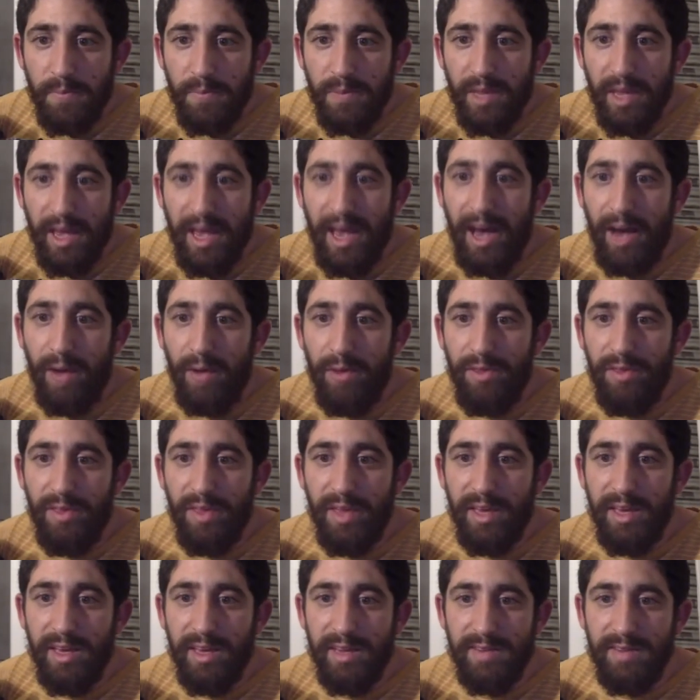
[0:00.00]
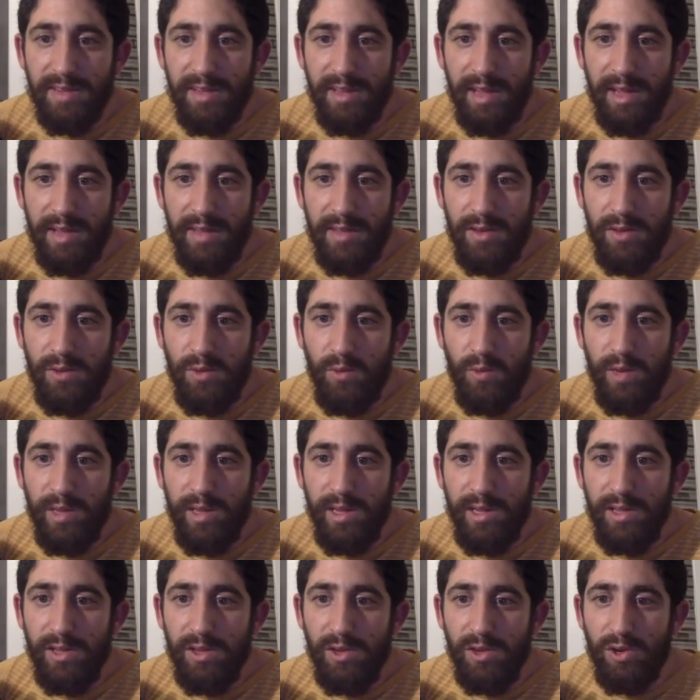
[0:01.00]
How thick is the leather? Will
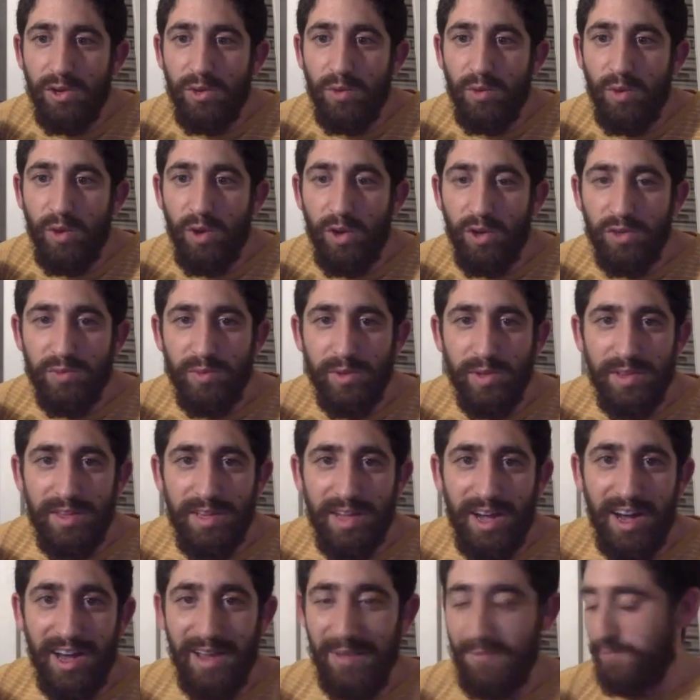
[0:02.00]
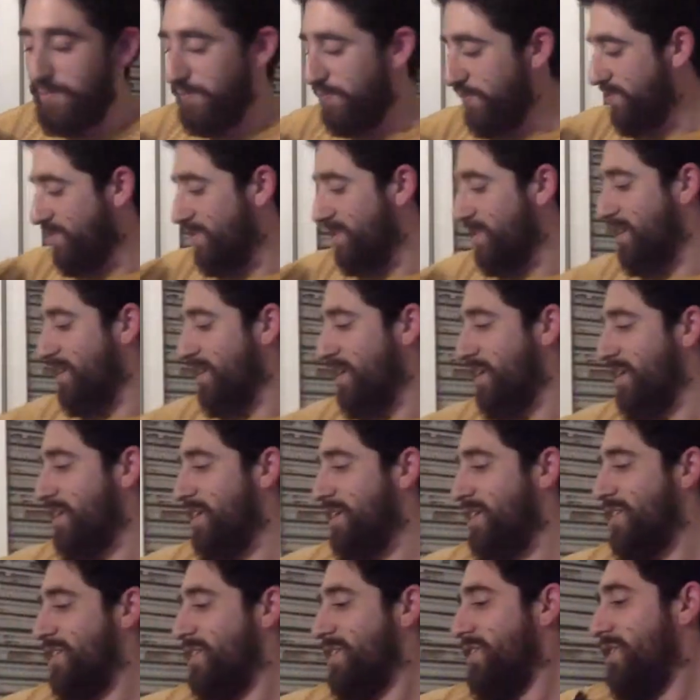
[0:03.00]
it look worse with time?
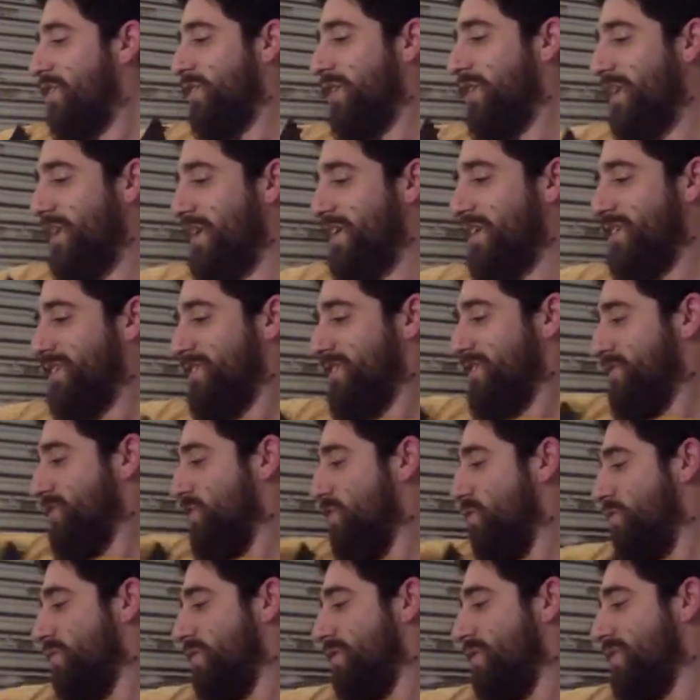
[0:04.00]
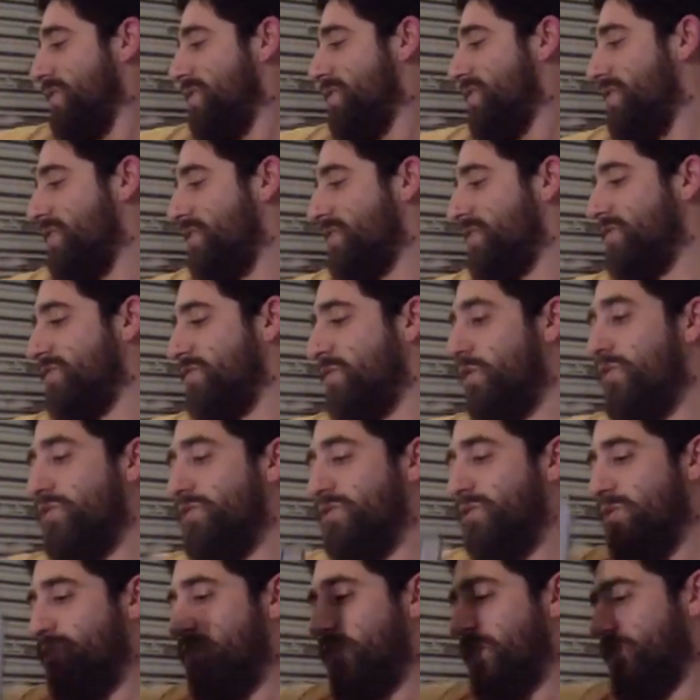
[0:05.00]
Okay, so this is
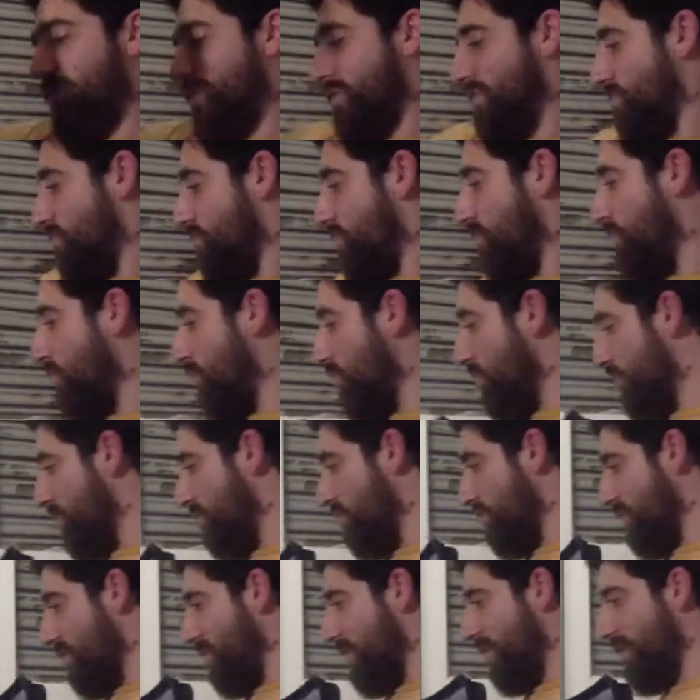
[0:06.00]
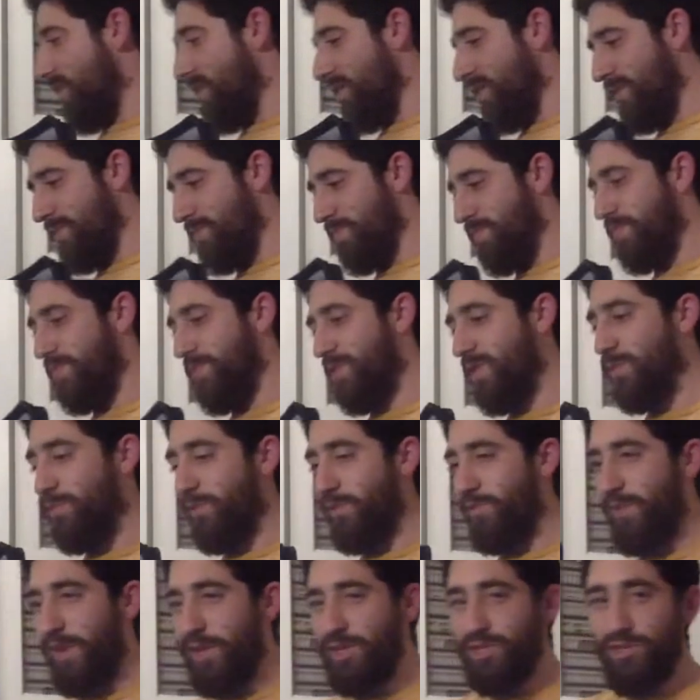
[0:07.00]
also a question for the
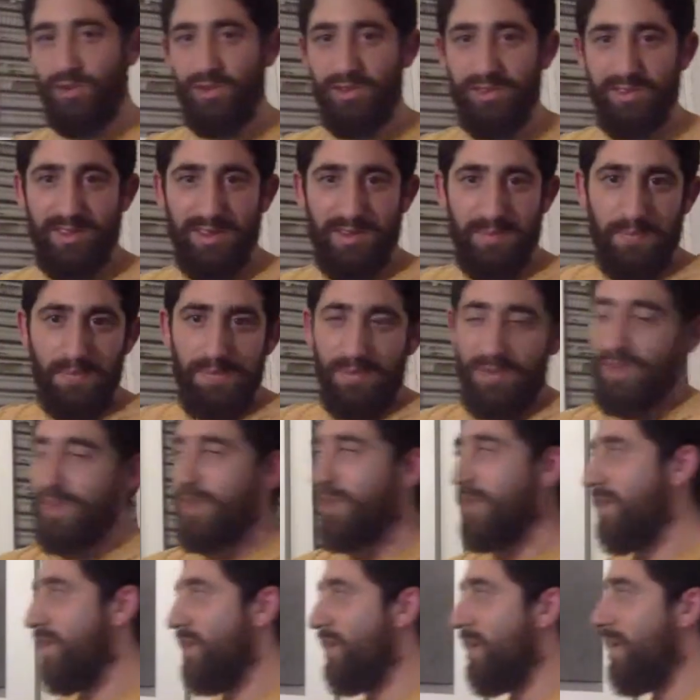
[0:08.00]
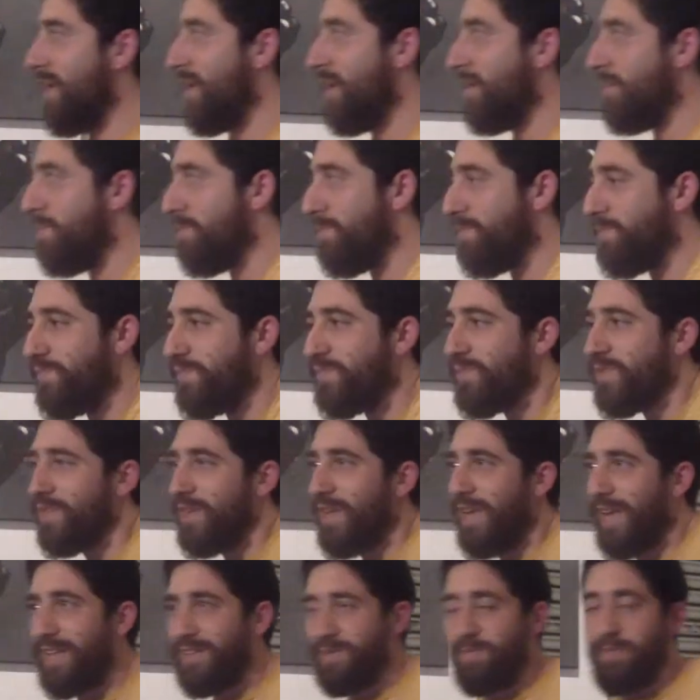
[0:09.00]
professionals.
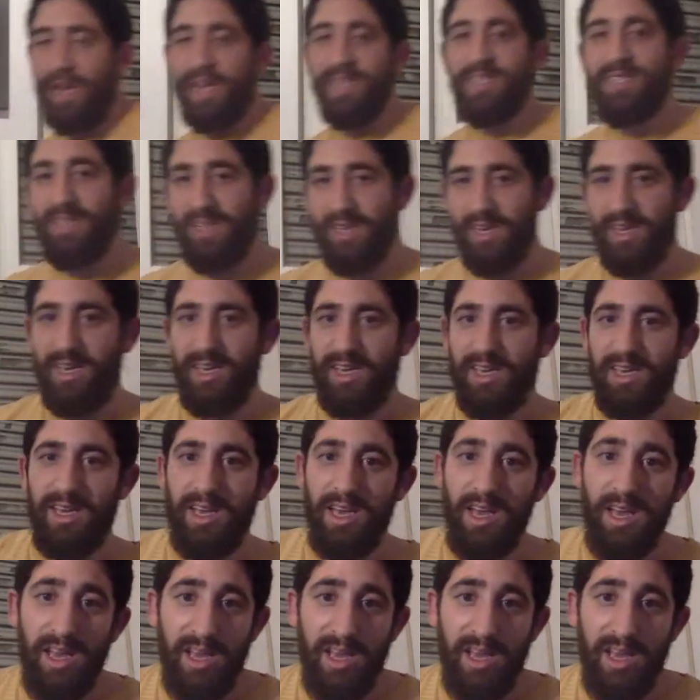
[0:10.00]
It's basically